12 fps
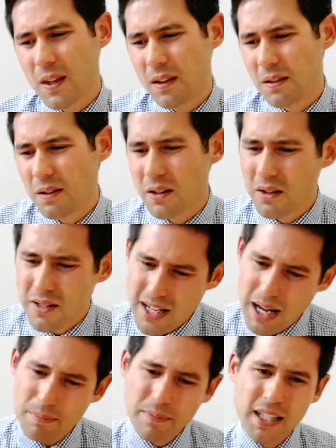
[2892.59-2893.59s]
that there is an
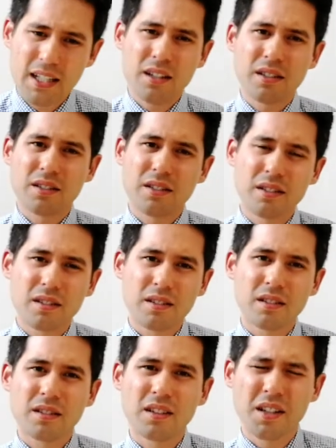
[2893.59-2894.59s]
emptiness,
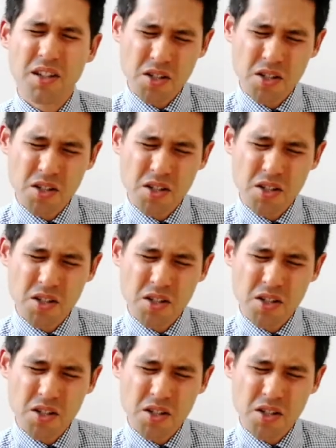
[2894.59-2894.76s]
a